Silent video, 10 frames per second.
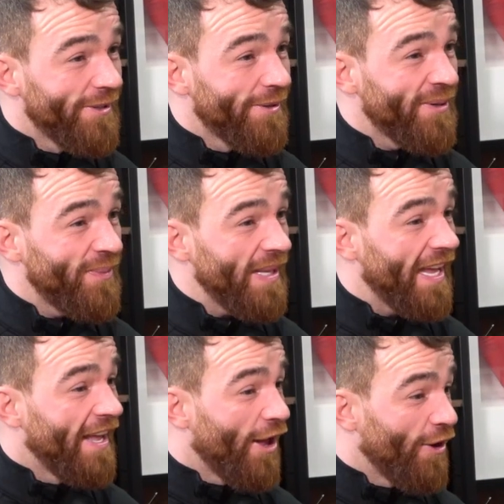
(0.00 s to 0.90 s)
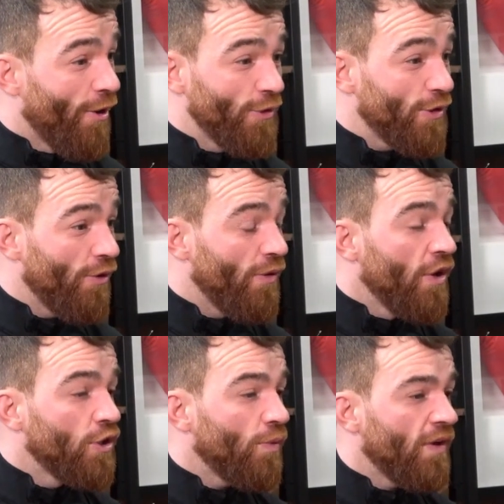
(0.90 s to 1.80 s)
You know what I mean? Like, do you
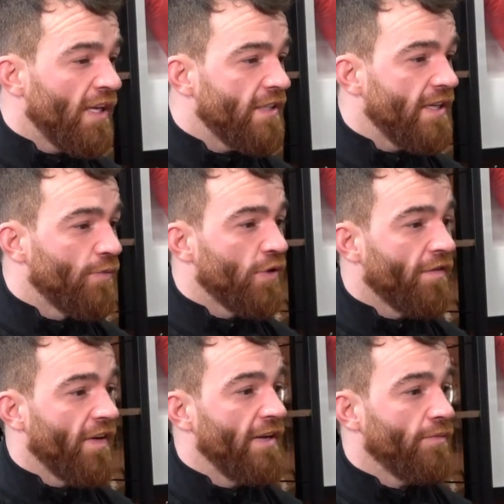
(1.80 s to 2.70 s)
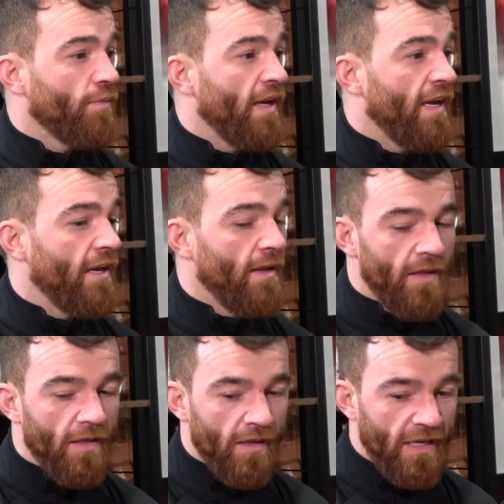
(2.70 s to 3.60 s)
know what it is? It was a fight where
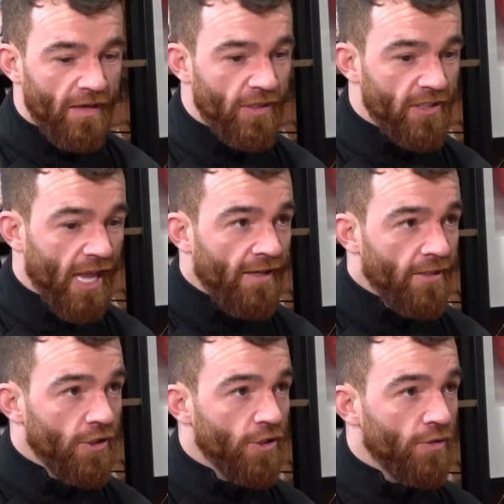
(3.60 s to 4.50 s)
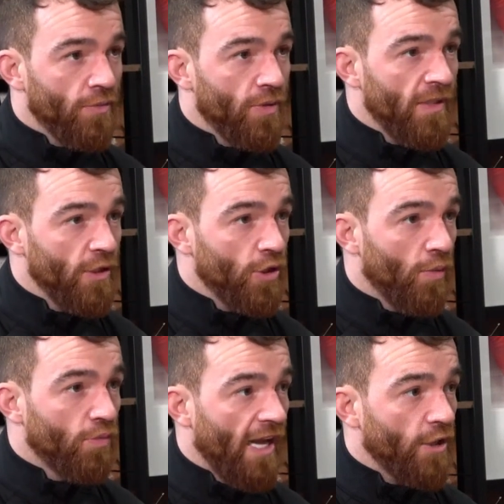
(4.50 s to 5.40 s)
he was dangerous. You know what I mean?
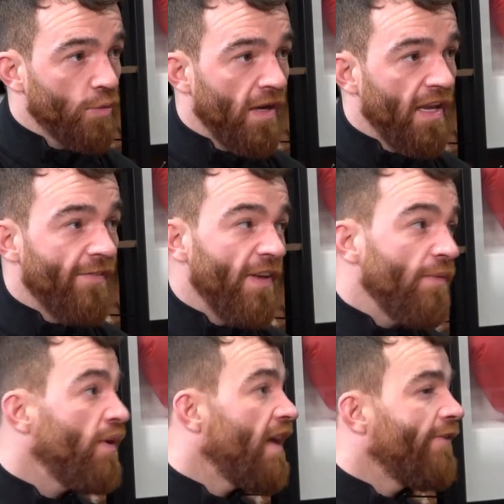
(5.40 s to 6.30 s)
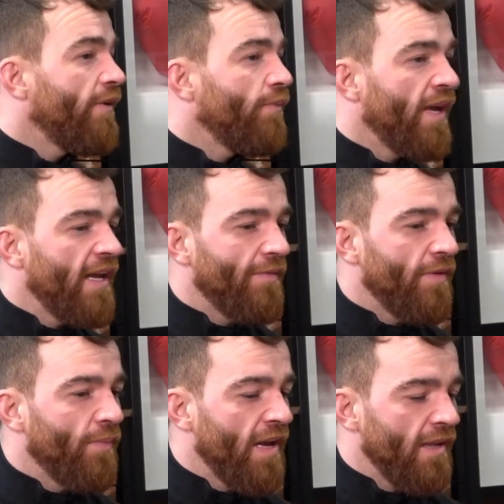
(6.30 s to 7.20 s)
So that's why if he
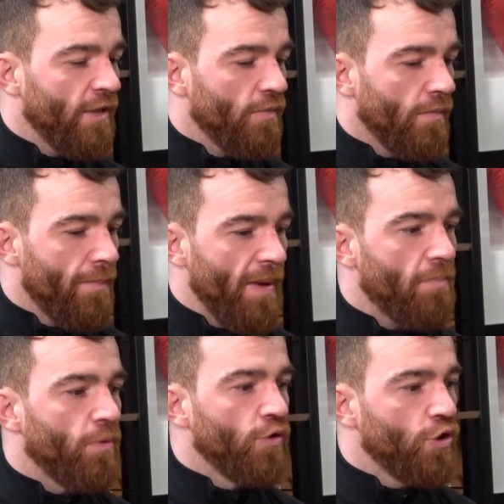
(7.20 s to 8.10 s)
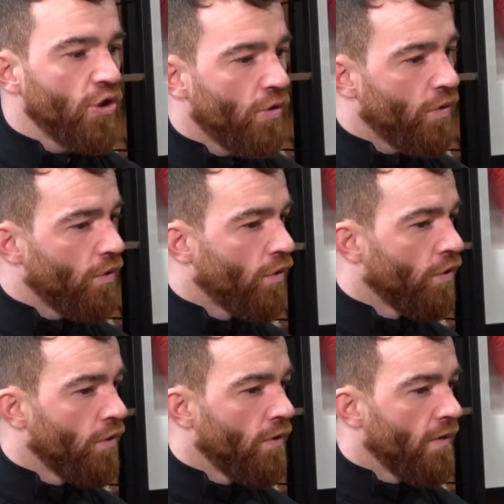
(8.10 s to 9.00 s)
weren't like a big puncher or
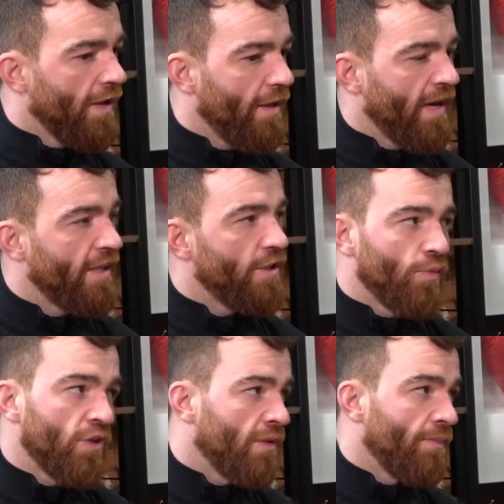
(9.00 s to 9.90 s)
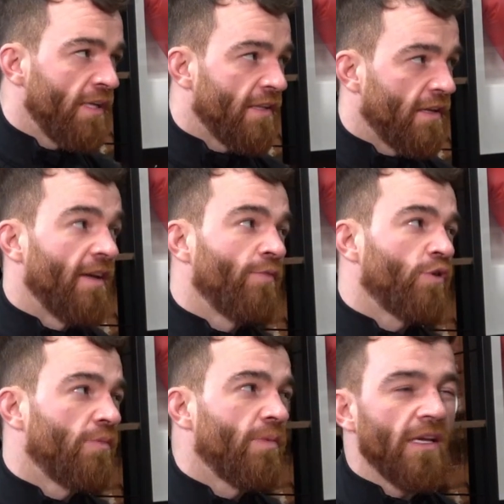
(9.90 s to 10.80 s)
he weren't, you wouldn't have been that
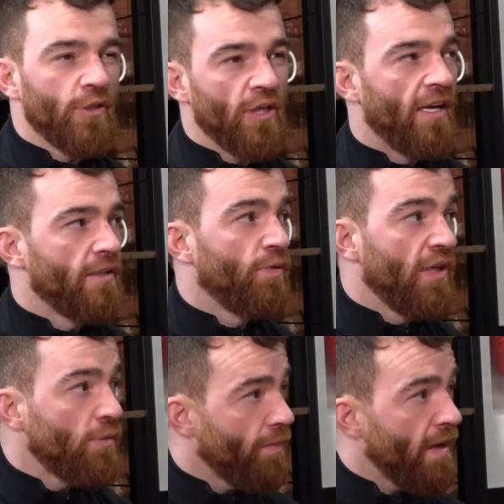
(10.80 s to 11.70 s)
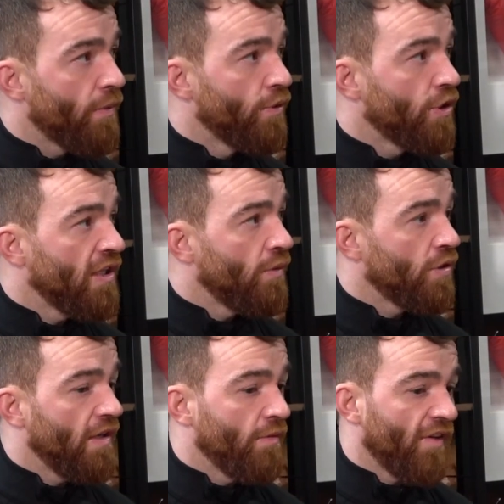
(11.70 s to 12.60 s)
nervous. You'd be excited. But he was a big puncher and he
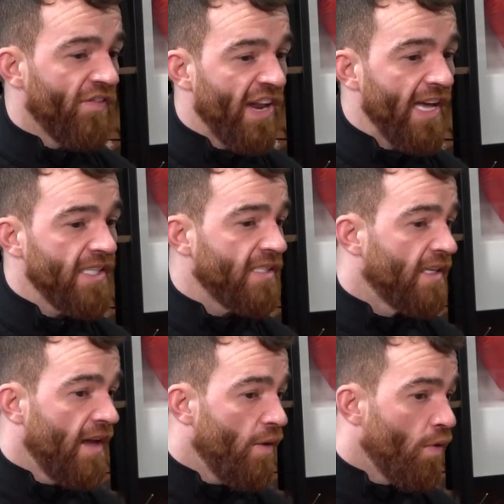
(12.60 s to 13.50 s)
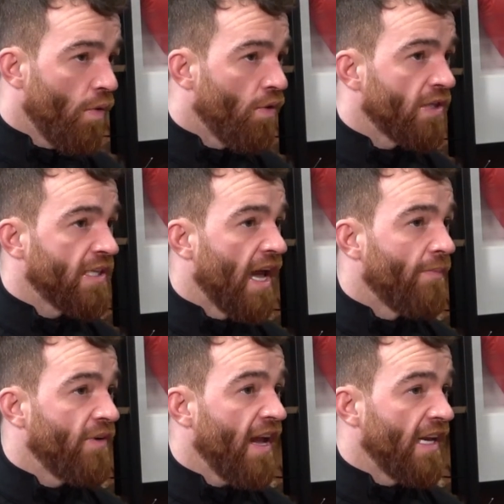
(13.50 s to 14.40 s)
was a threat all the time
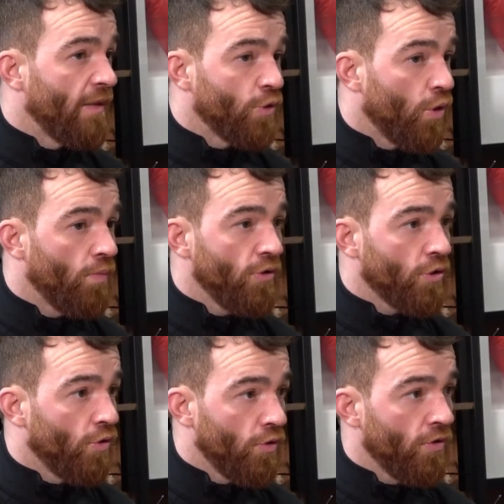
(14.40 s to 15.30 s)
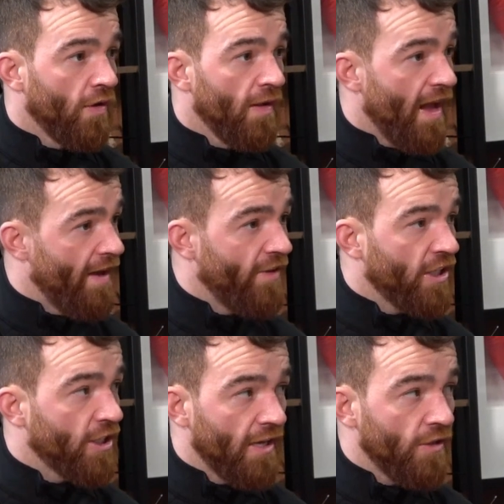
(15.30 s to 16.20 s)
in there, and he was always looking every
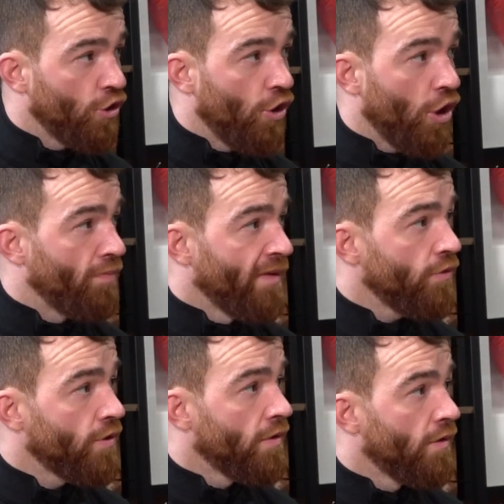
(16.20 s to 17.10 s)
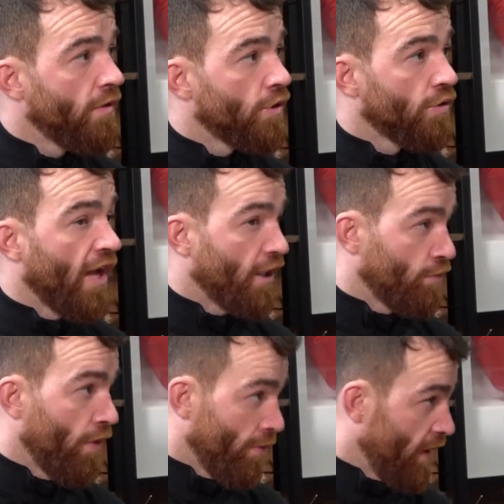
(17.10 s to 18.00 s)
second to knock me out. So that's
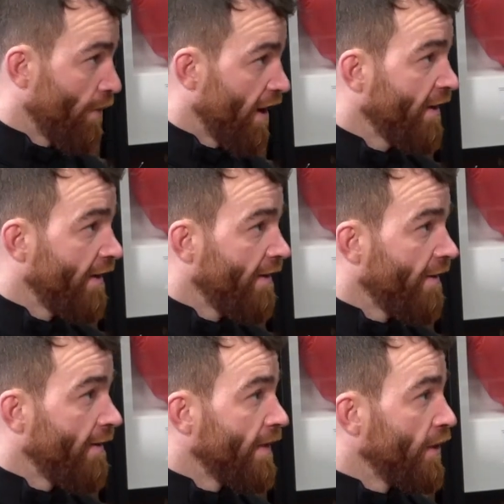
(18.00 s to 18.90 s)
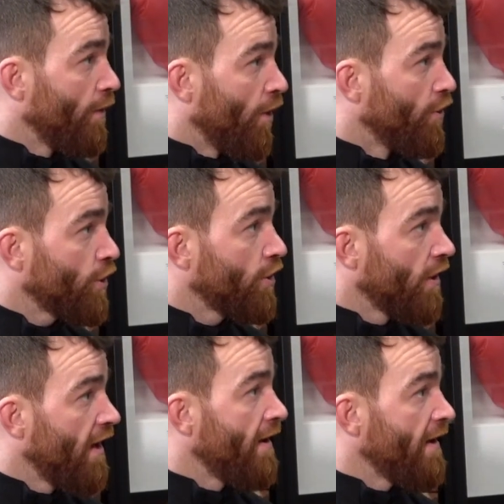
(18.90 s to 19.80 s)
probably why. Yeah. He was
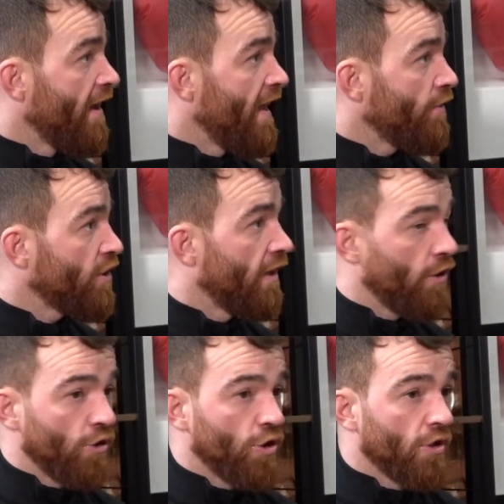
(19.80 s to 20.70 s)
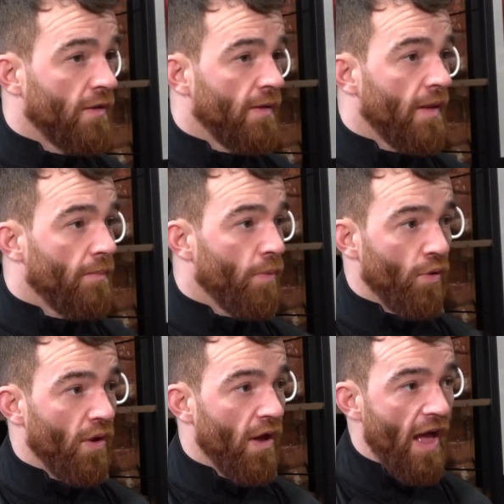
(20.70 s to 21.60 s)
a bit nervous, like, but